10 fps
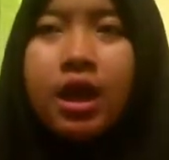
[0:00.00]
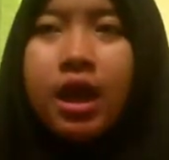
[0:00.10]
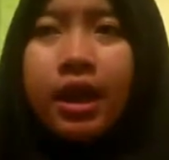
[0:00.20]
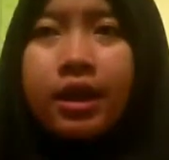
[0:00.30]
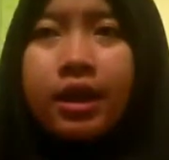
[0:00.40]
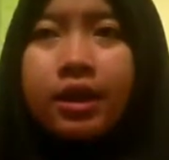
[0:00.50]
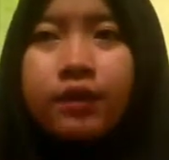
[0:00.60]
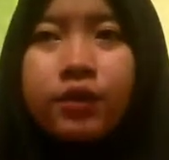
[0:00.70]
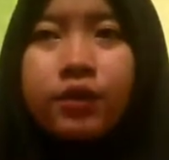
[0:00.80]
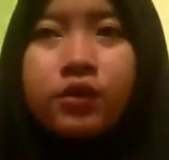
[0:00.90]
I
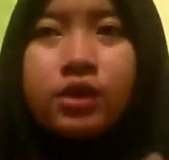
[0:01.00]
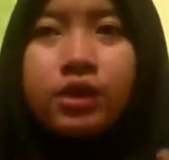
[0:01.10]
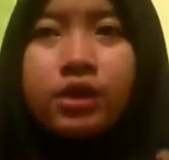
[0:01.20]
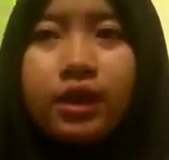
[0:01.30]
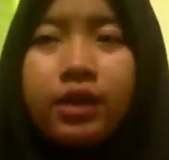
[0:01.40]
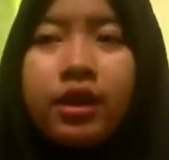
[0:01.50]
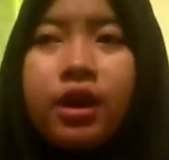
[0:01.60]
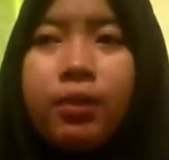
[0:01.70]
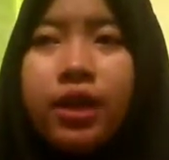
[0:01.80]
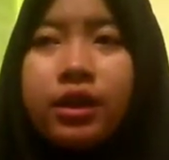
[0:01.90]
refused it,
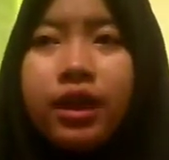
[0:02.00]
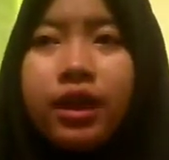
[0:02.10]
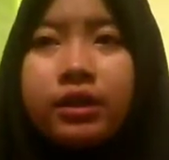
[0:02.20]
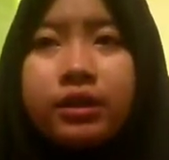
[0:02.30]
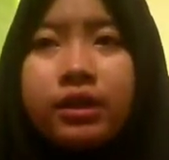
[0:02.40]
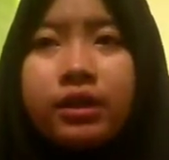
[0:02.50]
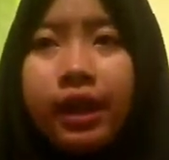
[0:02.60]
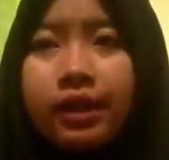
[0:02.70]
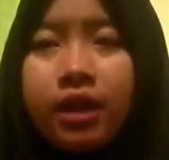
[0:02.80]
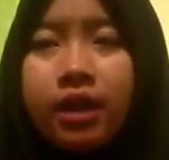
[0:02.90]
but at the
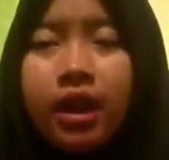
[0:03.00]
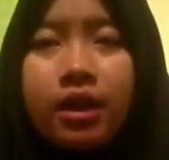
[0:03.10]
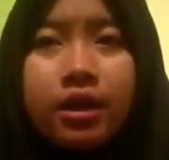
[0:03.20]
end I